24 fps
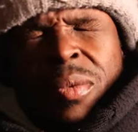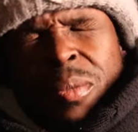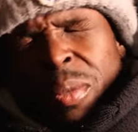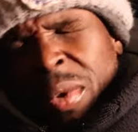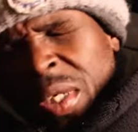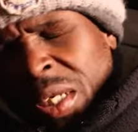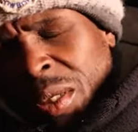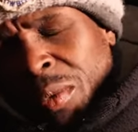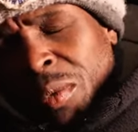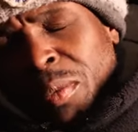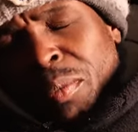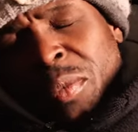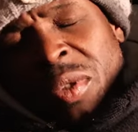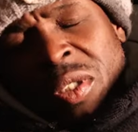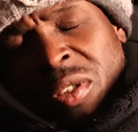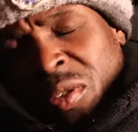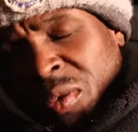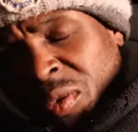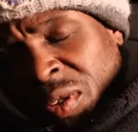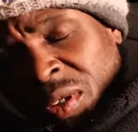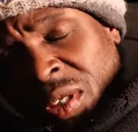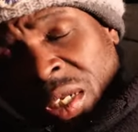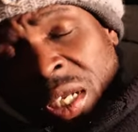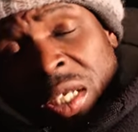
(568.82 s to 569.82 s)
man, we've been
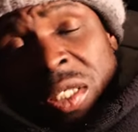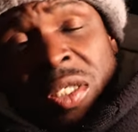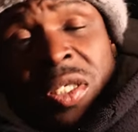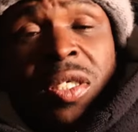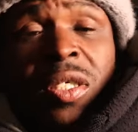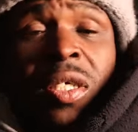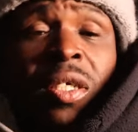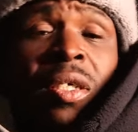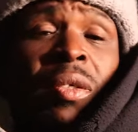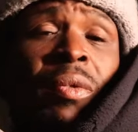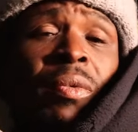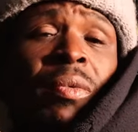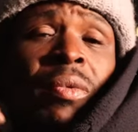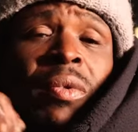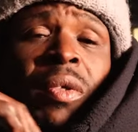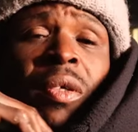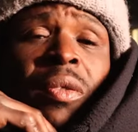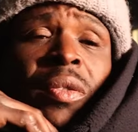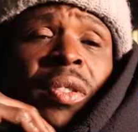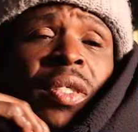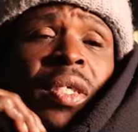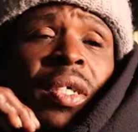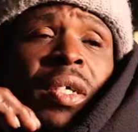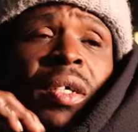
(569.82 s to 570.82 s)
through a lot of shit. You
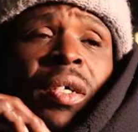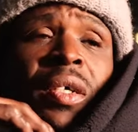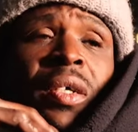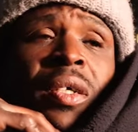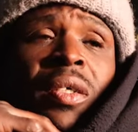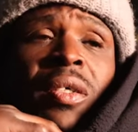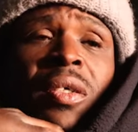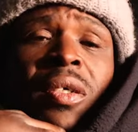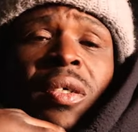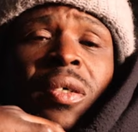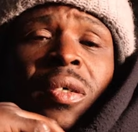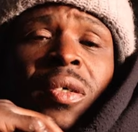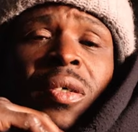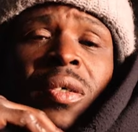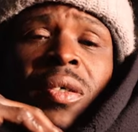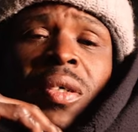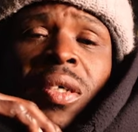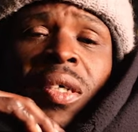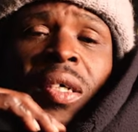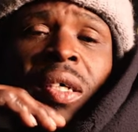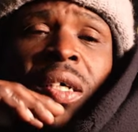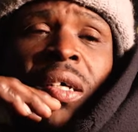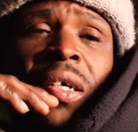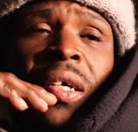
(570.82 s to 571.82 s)
know what I'm saying? Uh,
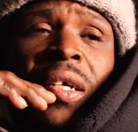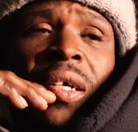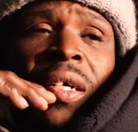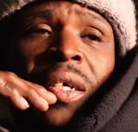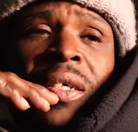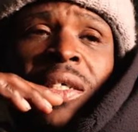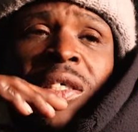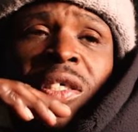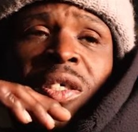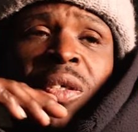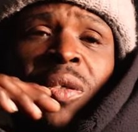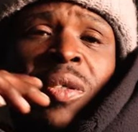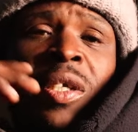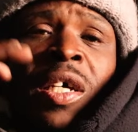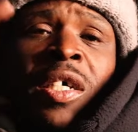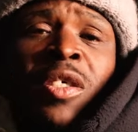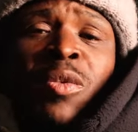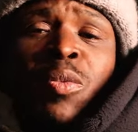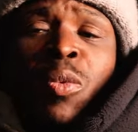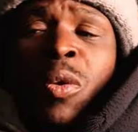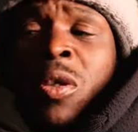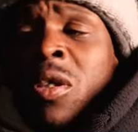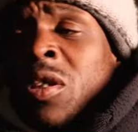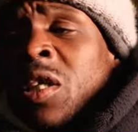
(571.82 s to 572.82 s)
so
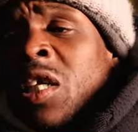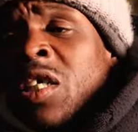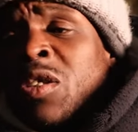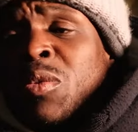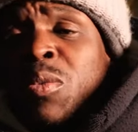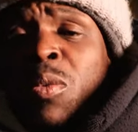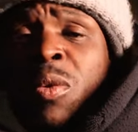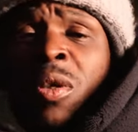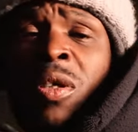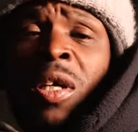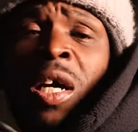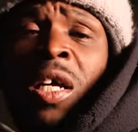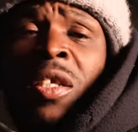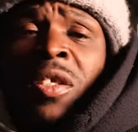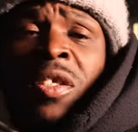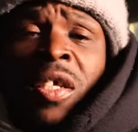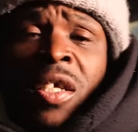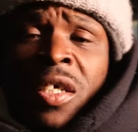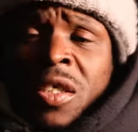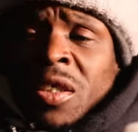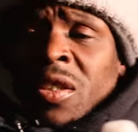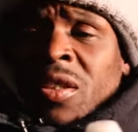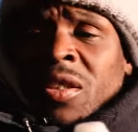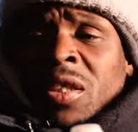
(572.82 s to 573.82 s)
that's where that's where I
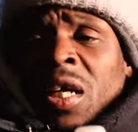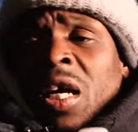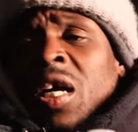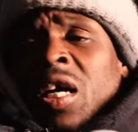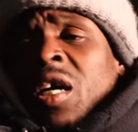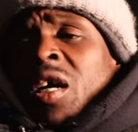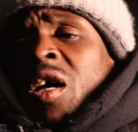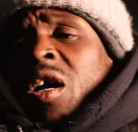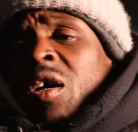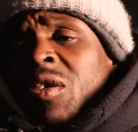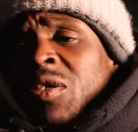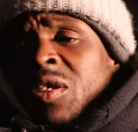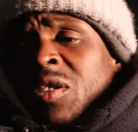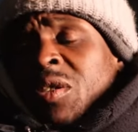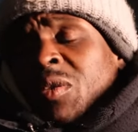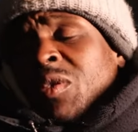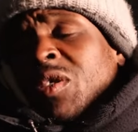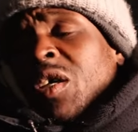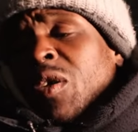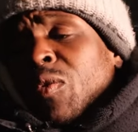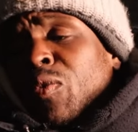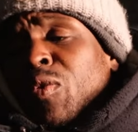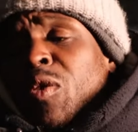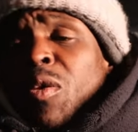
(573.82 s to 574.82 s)
think
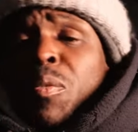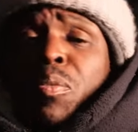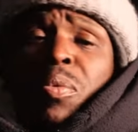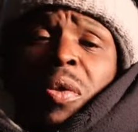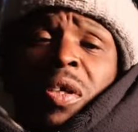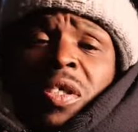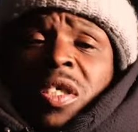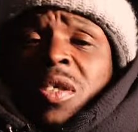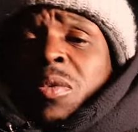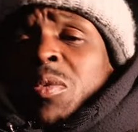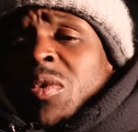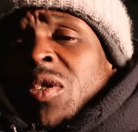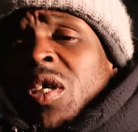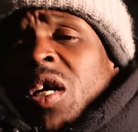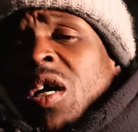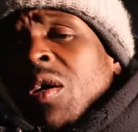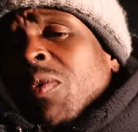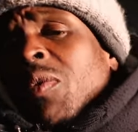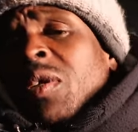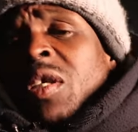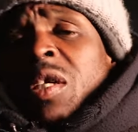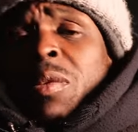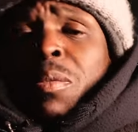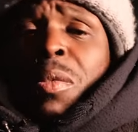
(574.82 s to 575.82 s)
alcoholism come from. Plus, it was
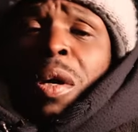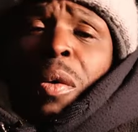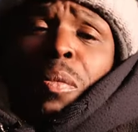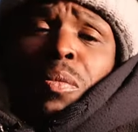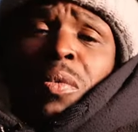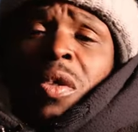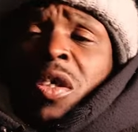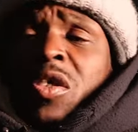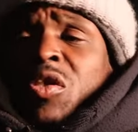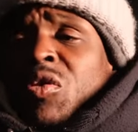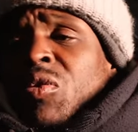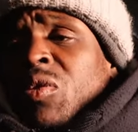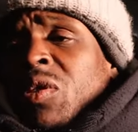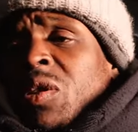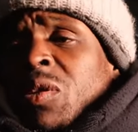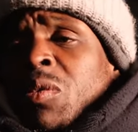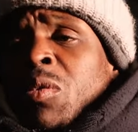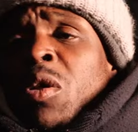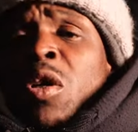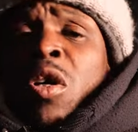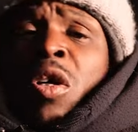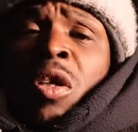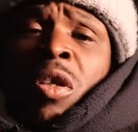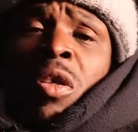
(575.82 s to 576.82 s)
already in my
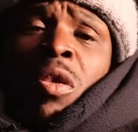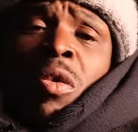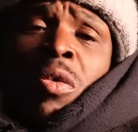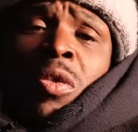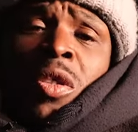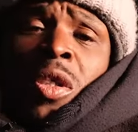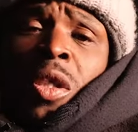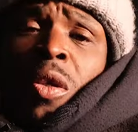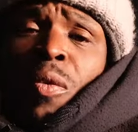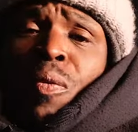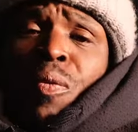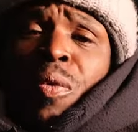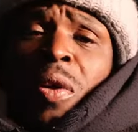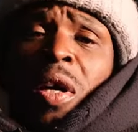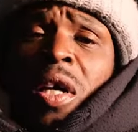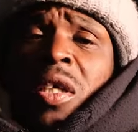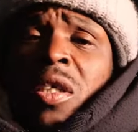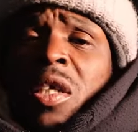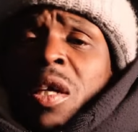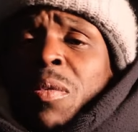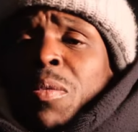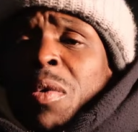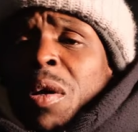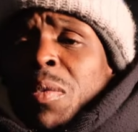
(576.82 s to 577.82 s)
bloodstream due to the
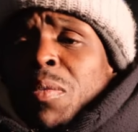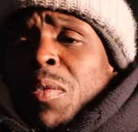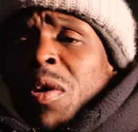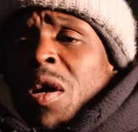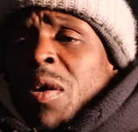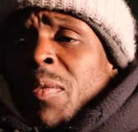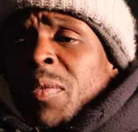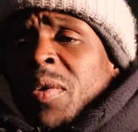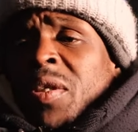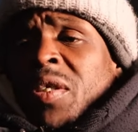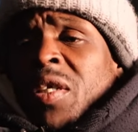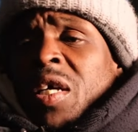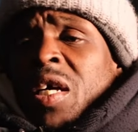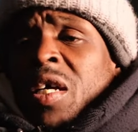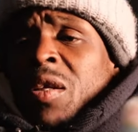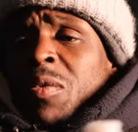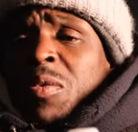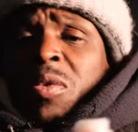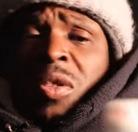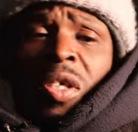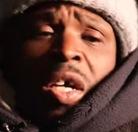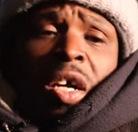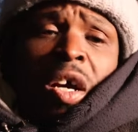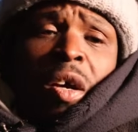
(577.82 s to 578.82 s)
fact that my mom and daddy
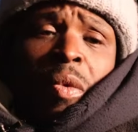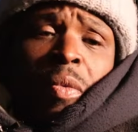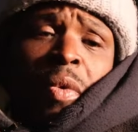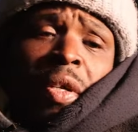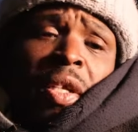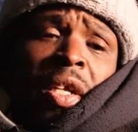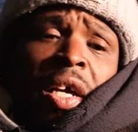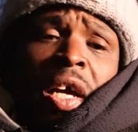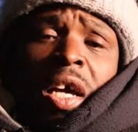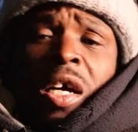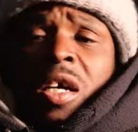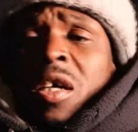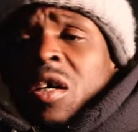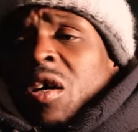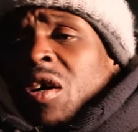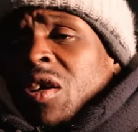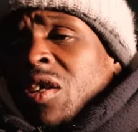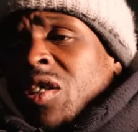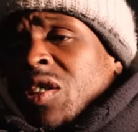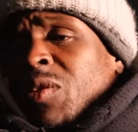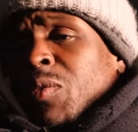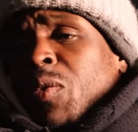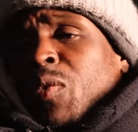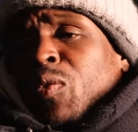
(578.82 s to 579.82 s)
was already
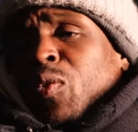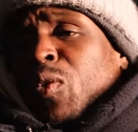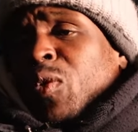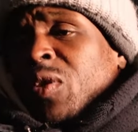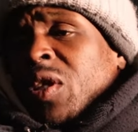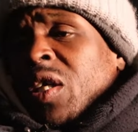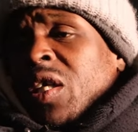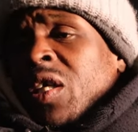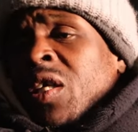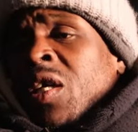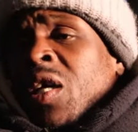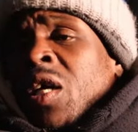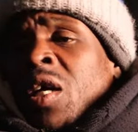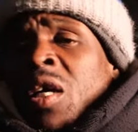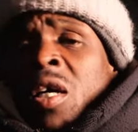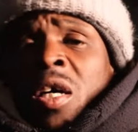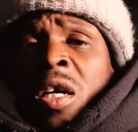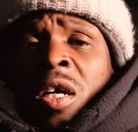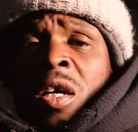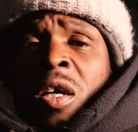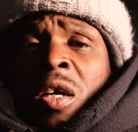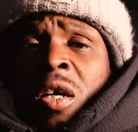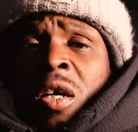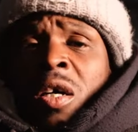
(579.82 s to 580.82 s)
alcoholics before they
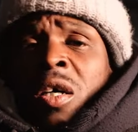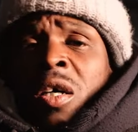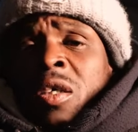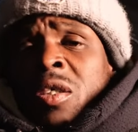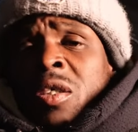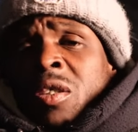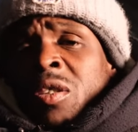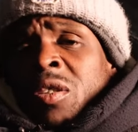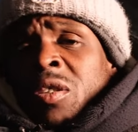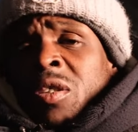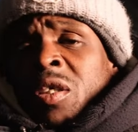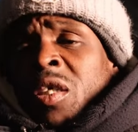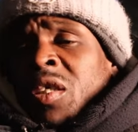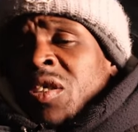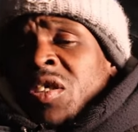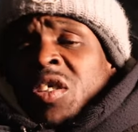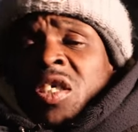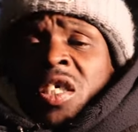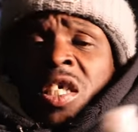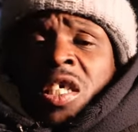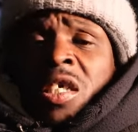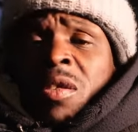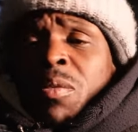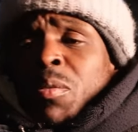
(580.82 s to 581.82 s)
uh,
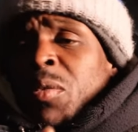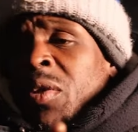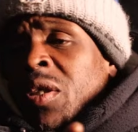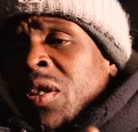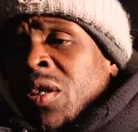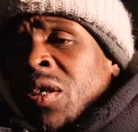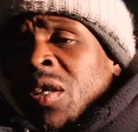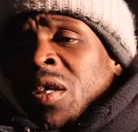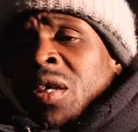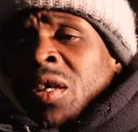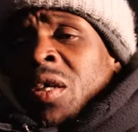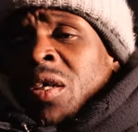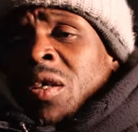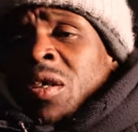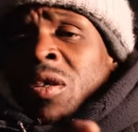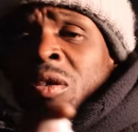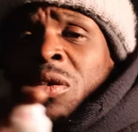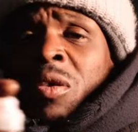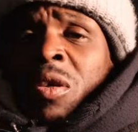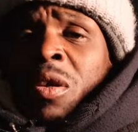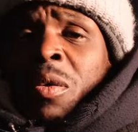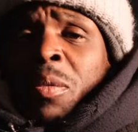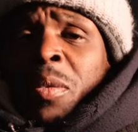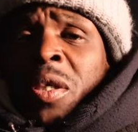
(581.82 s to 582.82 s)
conceived me.
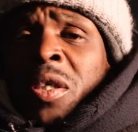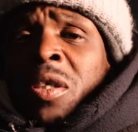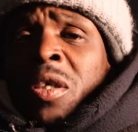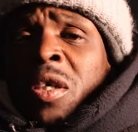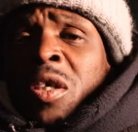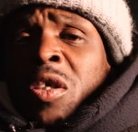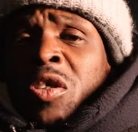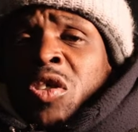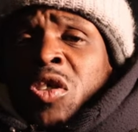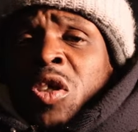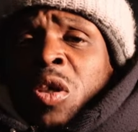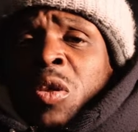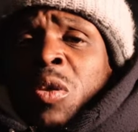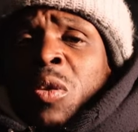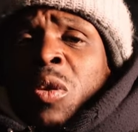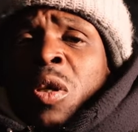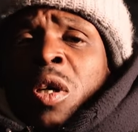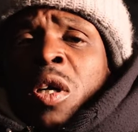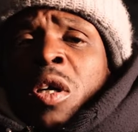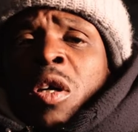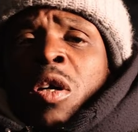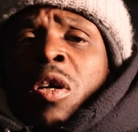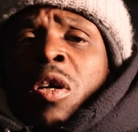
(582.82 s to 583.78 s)
You know what I mean? So